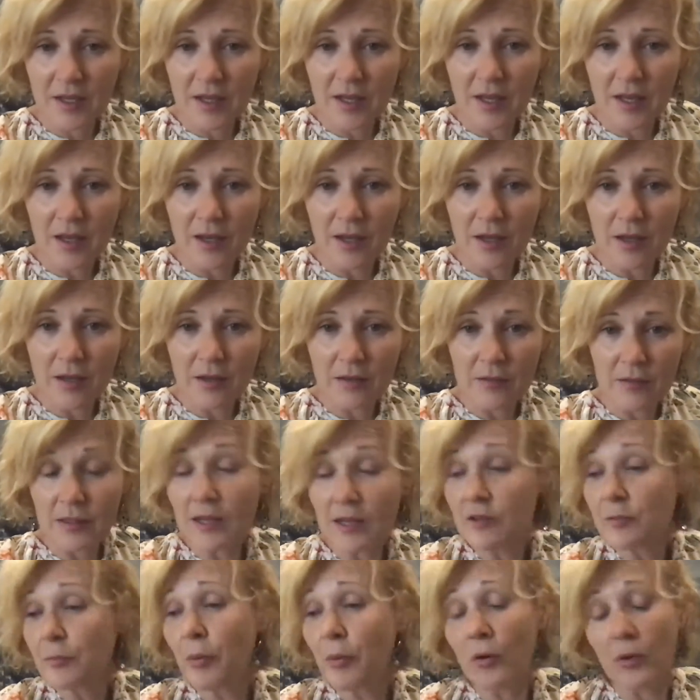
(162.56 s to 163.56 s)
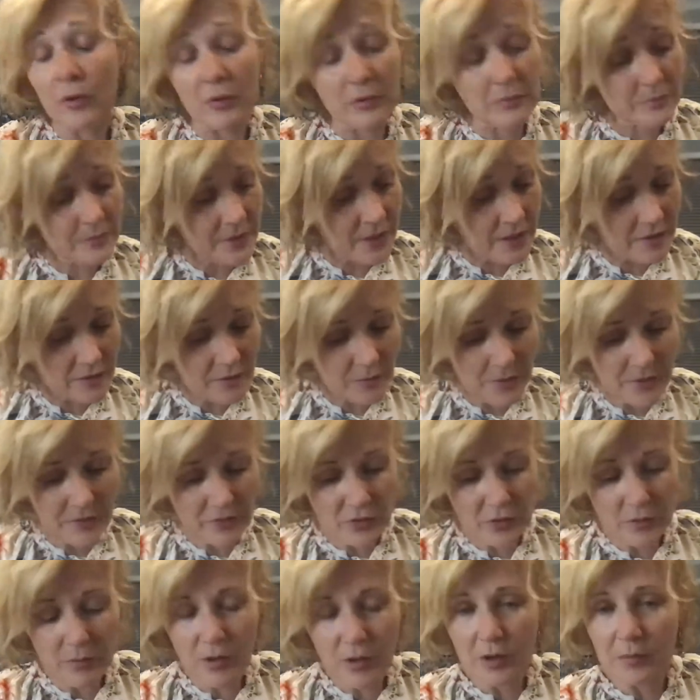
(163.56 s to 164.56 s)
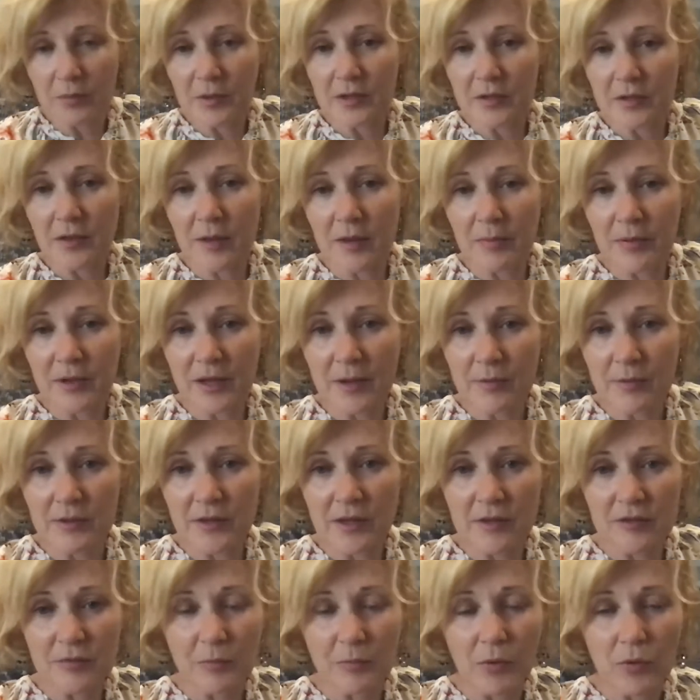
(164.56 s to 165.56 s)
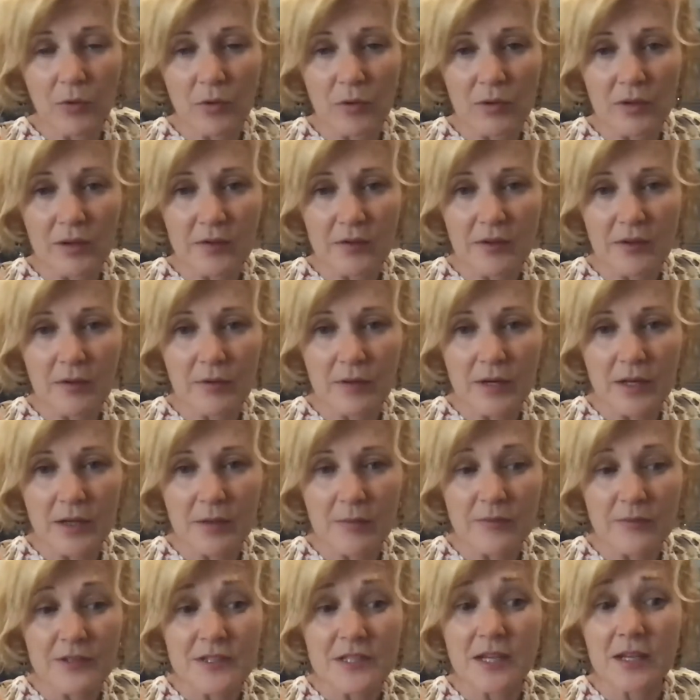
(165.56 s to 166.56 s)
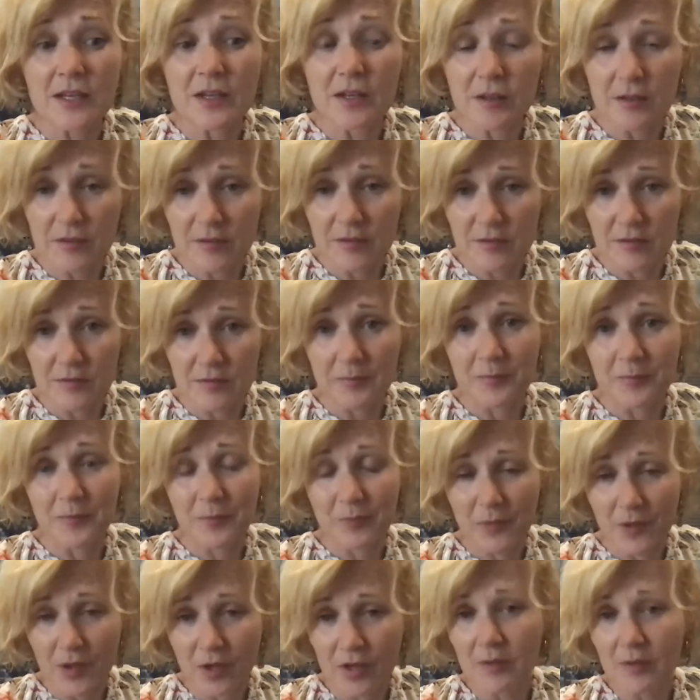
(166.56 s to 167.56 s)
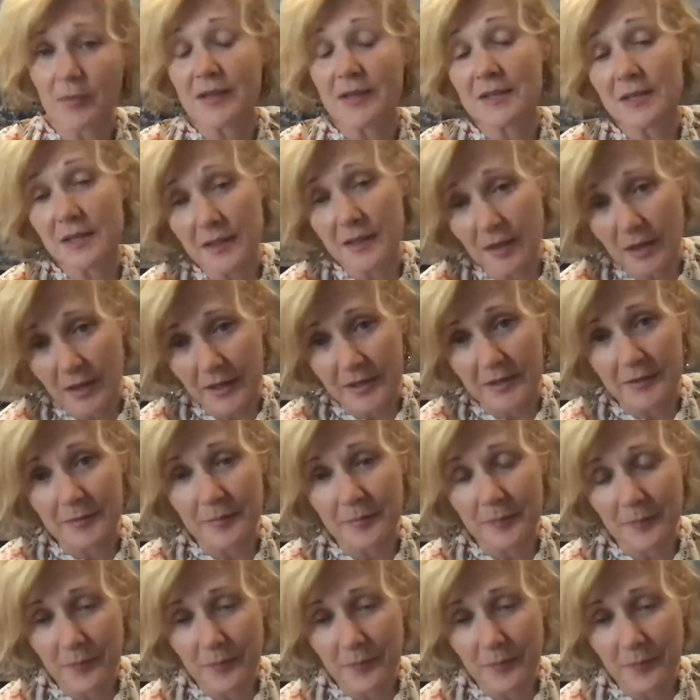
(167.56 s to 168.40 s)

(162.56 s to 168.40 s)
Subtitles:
Les Paul, there's a pivotal moment. I played with Les Paul at the Iridium for 10 years on a Monday night.